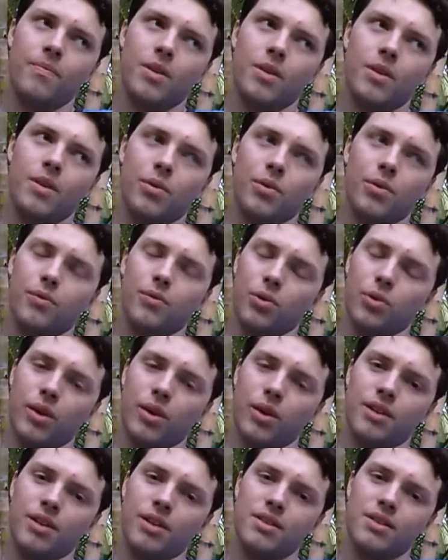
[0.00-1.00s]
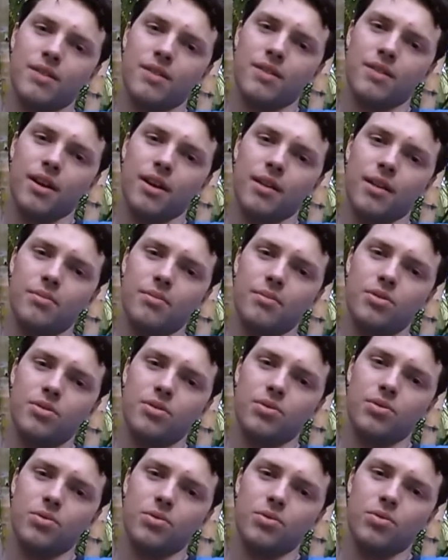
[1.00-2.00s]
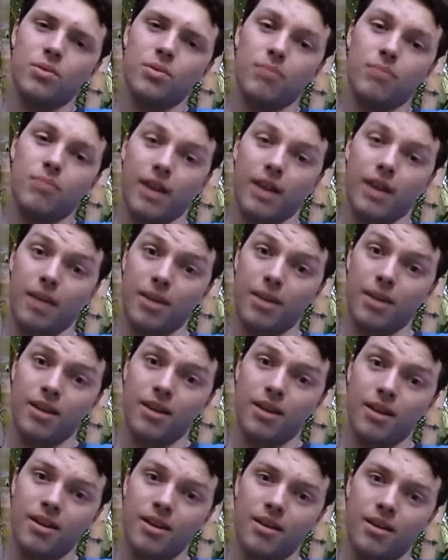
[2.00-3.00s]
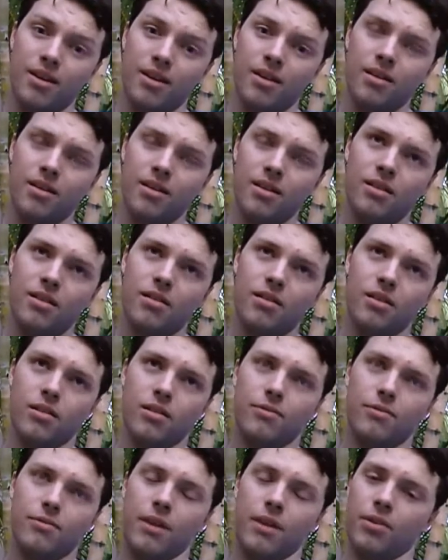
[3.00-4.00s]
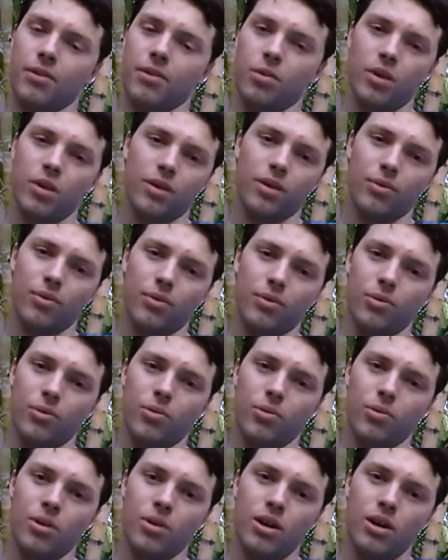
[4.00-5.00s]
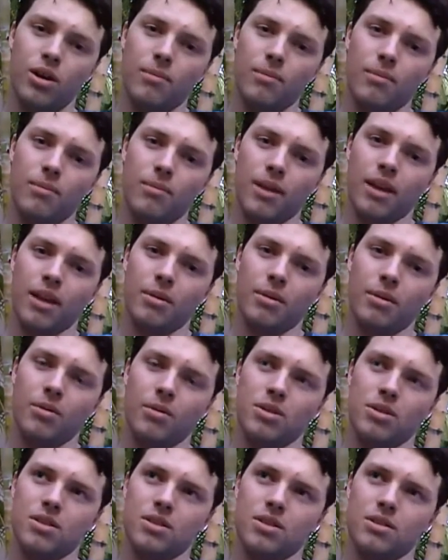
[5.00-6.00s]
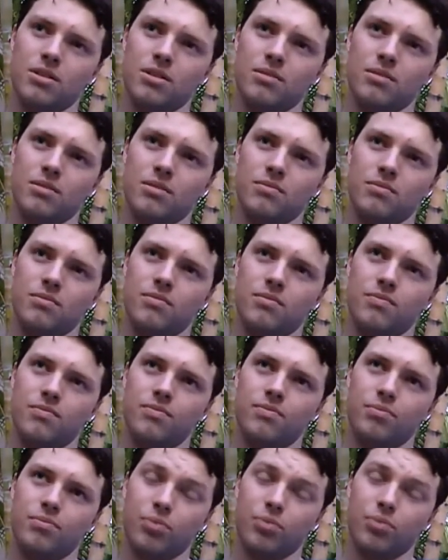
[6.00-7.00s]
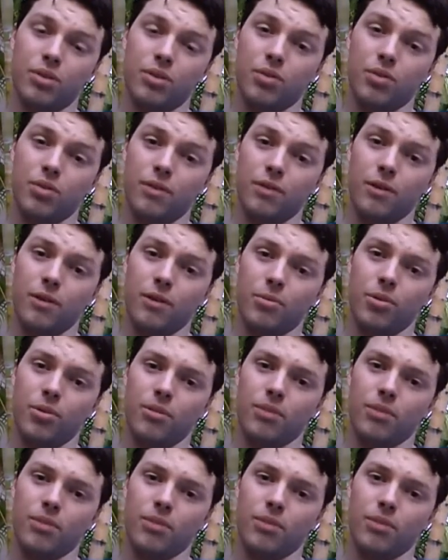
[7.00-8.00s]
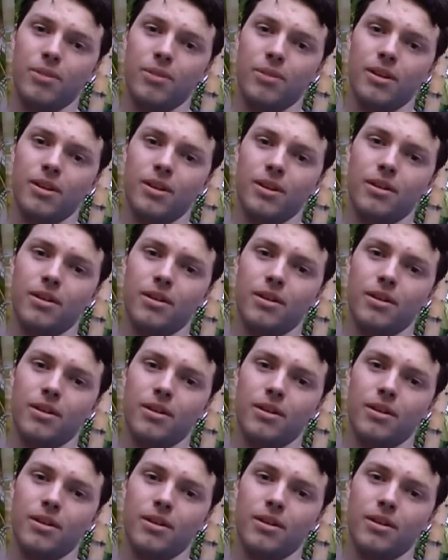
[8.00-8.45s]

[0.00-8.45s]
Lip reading: we flew out at 7 a.m. to Miami. Found our way through Miami, which is a pretty rough airport, in my opinion.